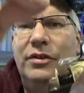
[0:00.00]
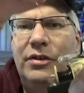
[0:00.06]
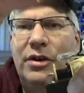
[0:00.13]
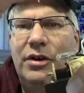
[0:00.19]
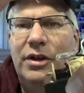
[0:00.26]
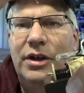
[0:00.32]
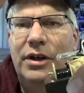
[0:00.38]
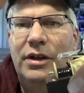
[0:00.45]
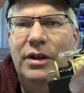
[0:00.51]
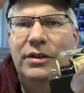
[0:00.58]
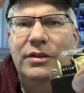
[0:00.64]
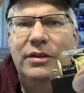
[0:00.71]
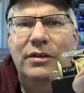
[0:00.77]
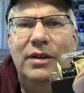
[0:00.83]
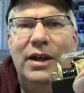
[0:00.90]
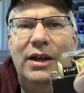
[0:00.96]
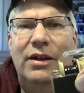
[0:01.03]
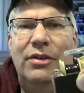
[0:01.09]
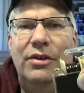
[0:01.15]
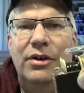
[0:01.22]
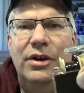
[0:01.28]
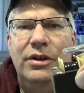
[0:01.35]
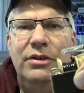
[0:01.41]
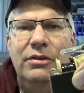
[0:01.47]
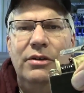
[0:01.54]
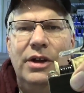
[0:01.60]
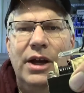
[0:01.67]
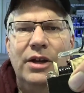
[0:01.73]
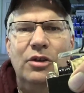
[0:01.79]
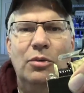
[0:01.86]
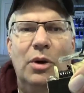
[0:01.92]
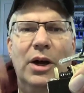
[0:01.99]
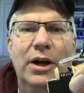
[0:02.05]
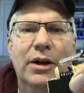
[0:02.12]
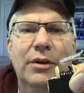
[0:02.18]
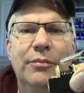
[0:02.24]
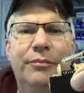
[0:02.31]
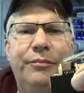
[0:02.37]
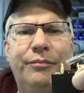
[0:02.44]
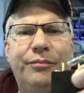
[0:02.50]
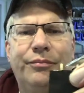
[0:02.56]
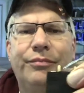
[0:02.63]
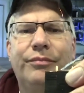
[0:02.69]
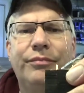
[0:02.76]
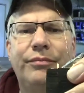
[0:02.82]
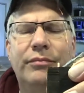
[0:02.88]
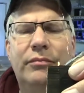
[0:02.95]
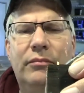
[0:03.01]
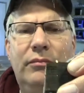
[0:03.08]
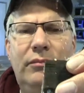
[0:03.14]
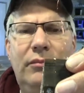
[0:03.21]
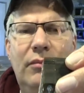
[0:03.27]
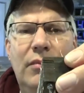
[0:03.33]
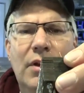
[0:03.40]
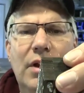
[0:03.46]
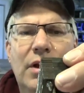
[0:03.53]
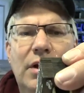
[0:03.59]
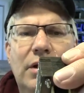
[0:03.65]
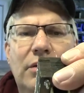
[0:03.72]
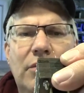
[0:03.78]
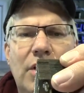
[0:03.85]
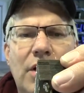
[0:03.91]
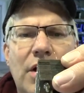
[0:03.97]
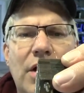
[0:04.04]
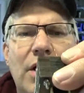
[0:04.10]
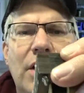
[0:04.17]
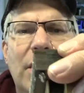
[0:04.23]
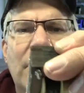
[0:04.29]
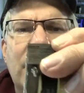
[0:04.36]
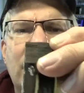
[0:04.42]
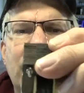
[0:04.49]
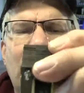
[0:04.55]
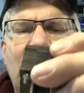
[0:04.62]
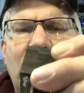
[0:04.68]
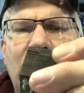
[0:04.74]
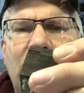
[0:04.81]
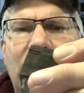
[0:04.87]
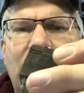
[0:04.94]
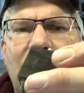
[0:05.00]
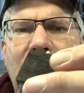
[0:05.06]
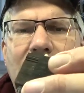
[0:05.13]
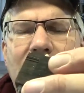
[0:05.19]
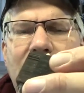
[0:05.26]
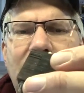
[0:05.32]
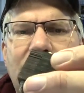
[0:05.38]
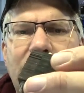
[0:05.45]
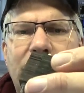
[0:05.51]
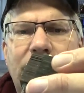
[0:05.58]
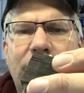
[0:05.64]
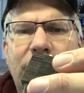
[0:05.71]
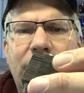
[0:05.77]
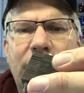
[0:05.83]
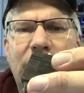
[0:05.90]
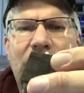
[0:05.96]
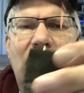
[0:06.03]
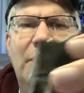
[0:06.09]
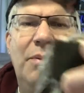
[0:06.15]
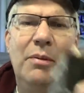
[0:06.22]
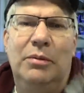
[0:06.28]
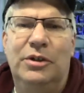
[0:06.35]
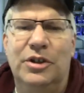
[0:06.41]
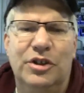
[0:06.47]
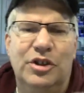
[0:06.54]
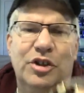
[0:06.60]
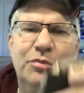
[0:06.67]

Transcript: 30, this is like 32 gauge wire. Uh, so I, um, a lot of people just